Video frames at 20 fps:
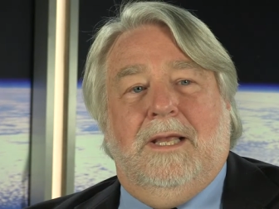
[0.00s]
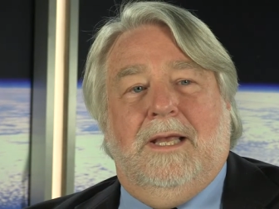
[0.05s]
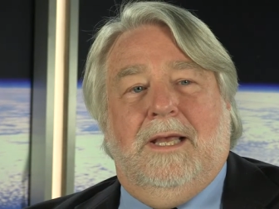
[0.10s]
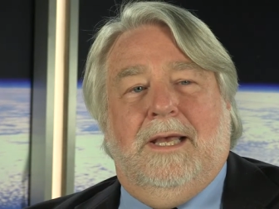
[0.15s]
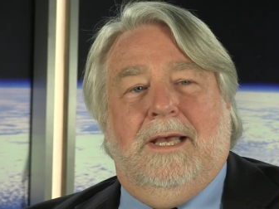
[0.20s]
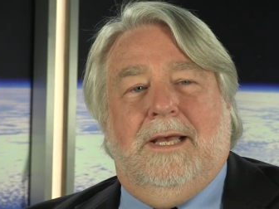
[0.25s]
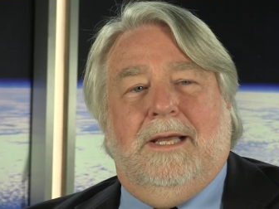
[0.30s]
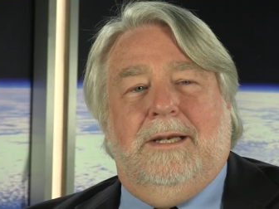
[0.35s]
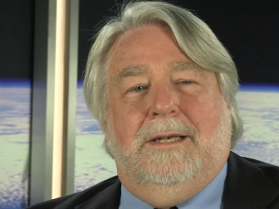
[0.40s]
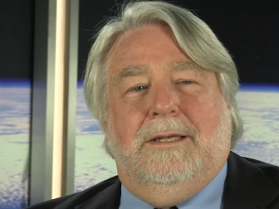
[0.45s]

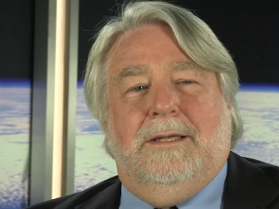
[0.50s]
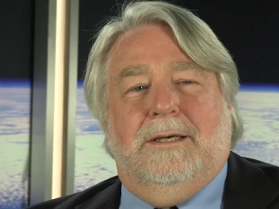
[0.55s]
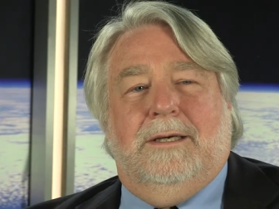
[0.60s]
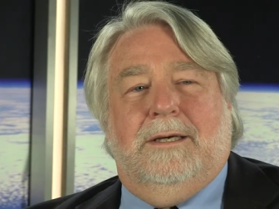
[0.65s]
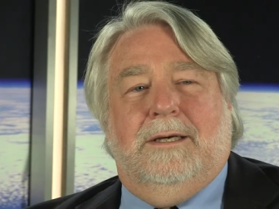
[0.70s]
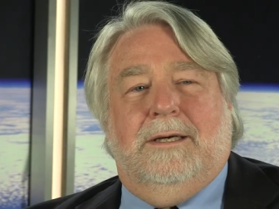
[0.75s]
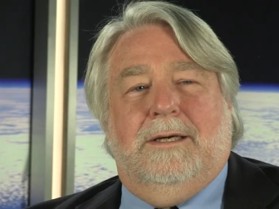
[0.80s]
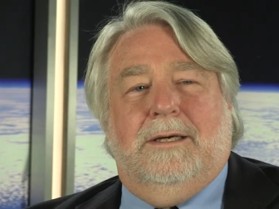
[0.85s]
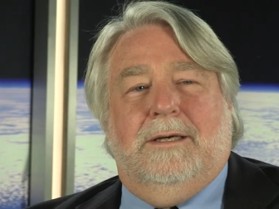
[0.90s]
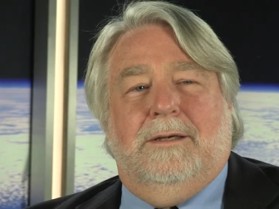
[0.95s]
and
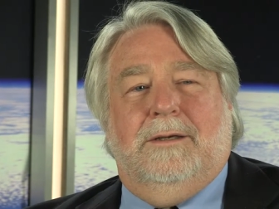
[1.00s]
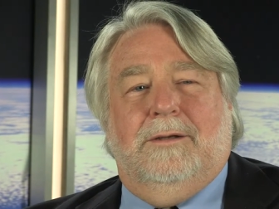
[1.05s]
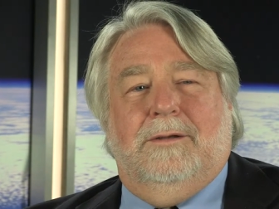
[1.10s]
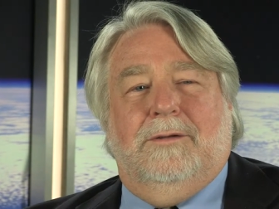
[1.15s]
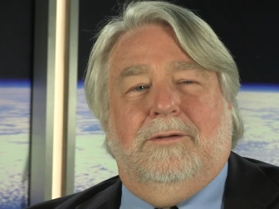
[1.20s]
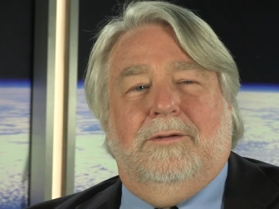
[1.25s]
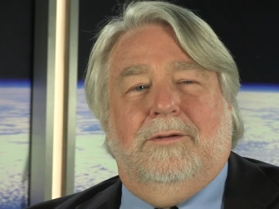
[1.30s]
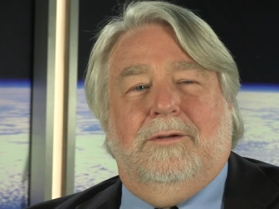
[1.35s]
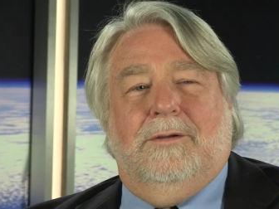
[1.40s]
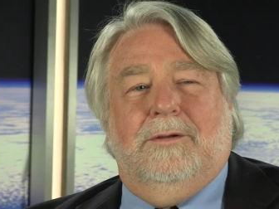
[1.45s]
uh,
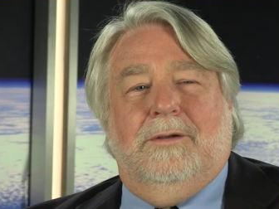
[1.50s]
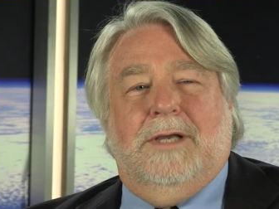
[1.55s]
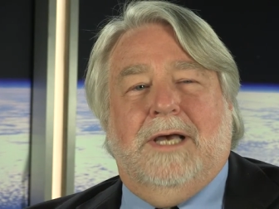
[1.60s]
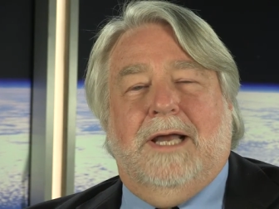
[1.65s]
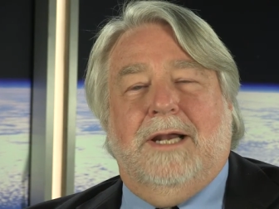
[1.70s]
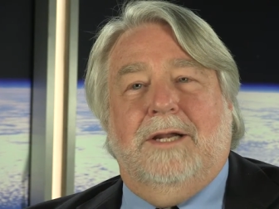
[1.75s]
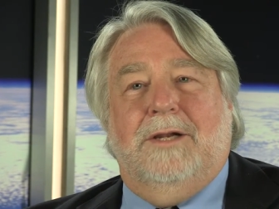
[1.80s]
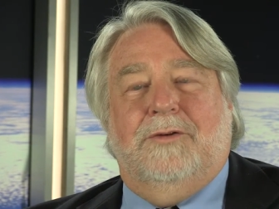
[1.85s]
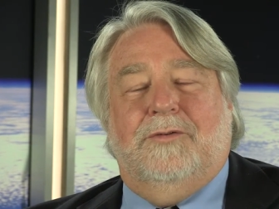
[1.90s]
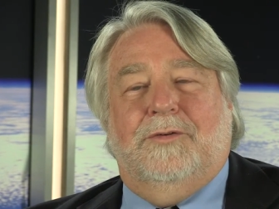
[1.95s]

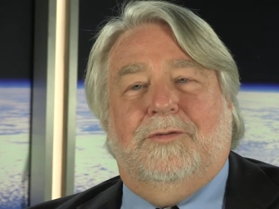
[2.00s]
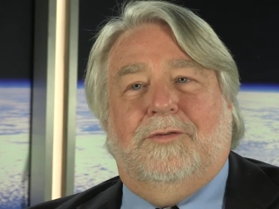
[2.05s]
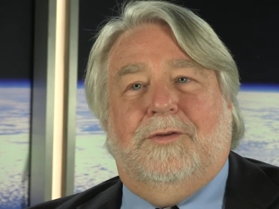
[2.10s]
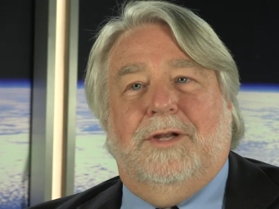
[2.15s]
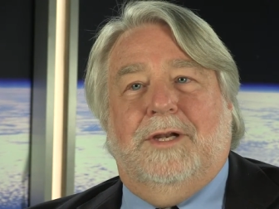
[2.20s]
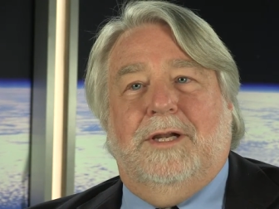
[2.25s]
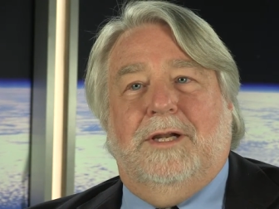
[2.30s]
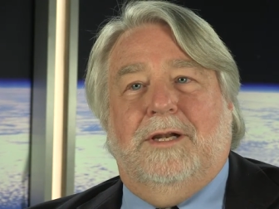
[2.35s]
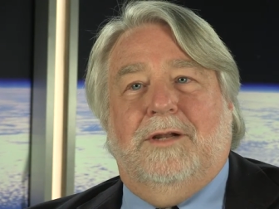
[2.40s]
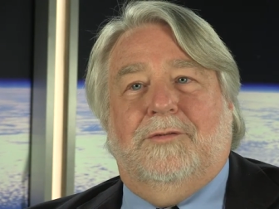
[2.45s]
got
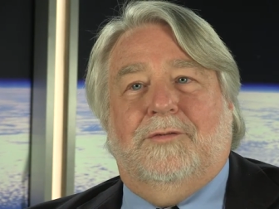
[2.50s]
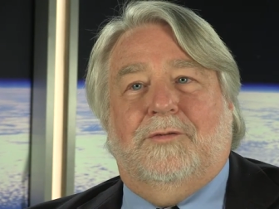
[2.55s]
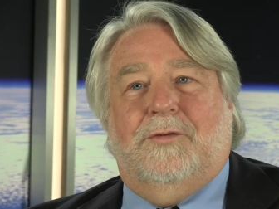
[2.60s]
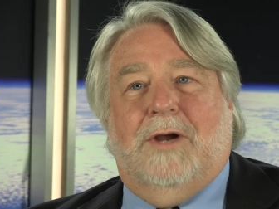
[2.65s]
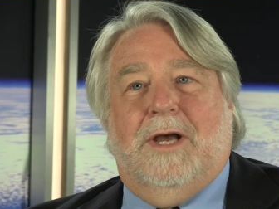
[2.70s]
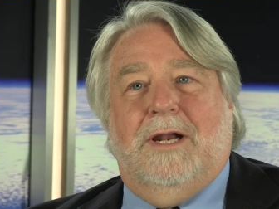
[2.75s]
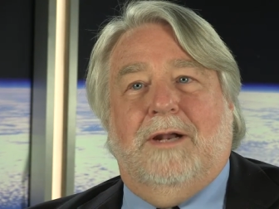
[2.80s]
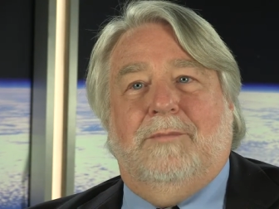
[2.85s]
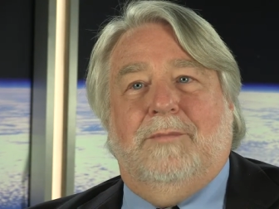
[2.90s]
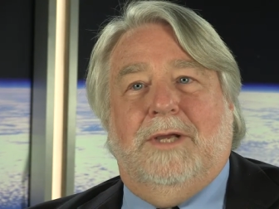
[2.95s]
interested in
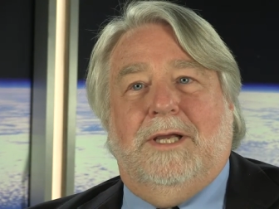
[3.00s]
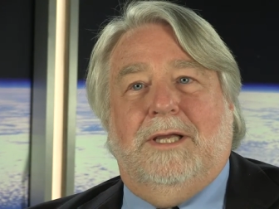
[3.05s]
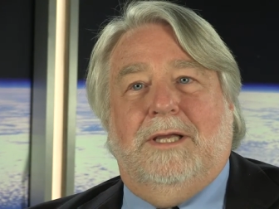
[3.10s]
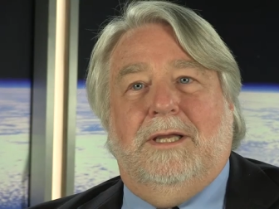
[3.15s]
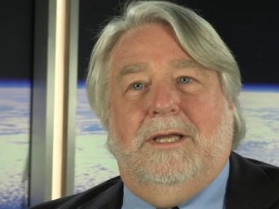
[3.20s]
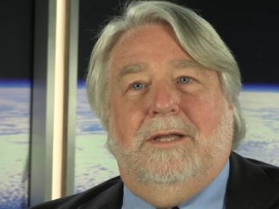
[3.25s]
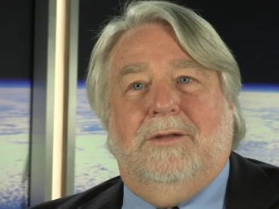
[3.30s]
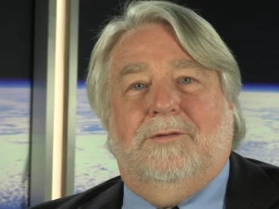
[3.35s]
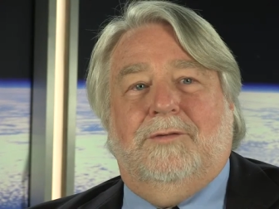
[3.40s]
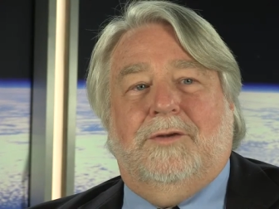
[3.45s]

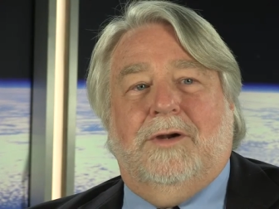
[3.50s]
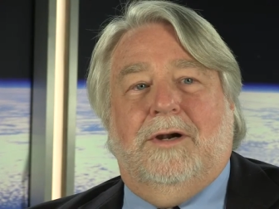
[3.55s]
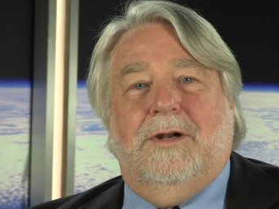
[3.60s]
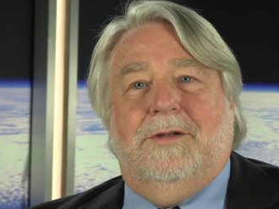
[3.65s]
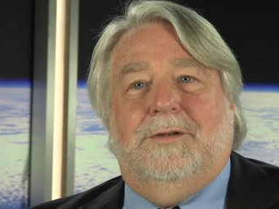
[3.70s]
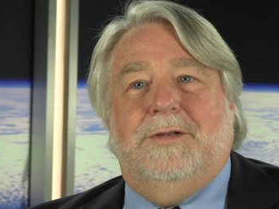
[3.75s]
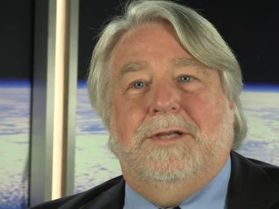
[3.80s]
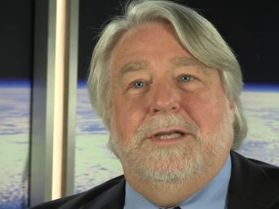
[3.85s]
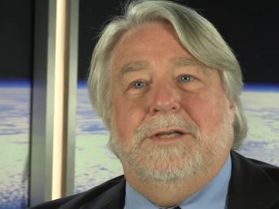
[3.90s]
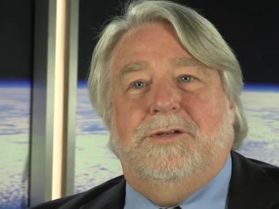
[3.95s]
astronomy and
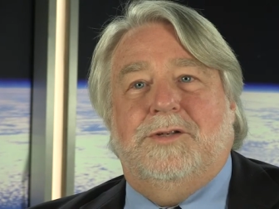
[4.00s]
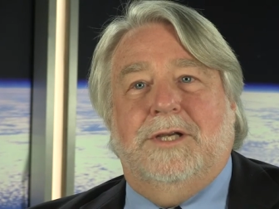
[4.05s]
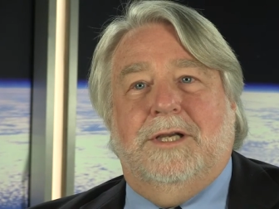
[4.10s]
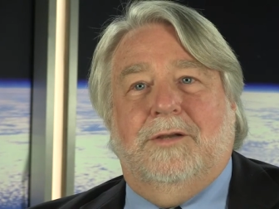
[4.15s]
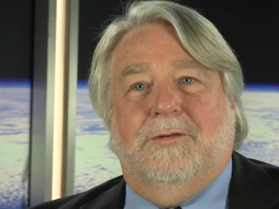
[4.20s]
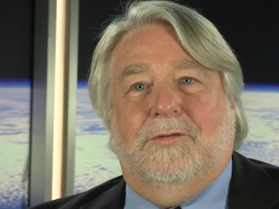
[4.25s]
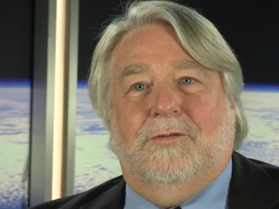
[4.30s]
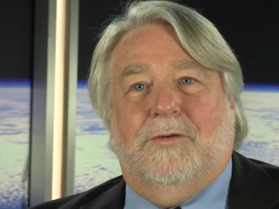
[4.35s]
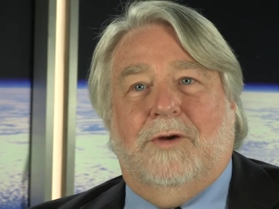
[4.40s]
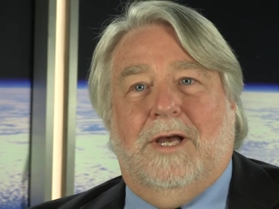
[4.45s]
started teaching
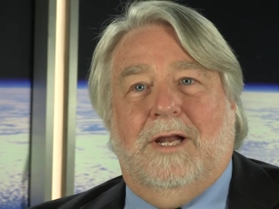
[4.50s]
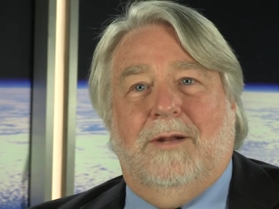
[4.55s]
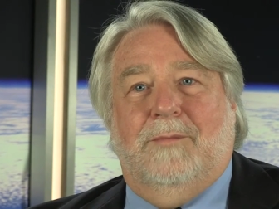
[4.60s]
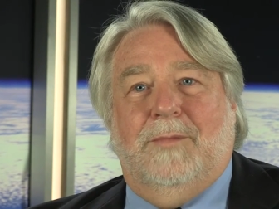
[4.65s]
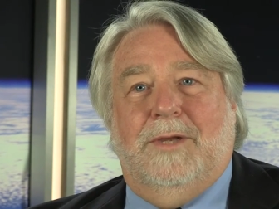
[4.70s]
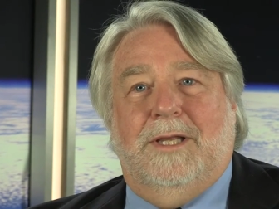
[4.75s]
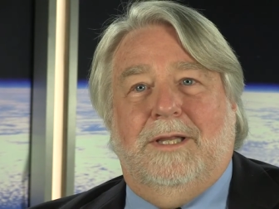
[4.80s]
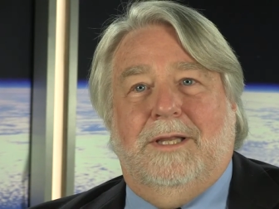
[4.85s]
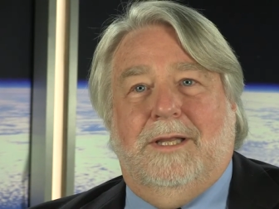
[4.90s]
astronomy.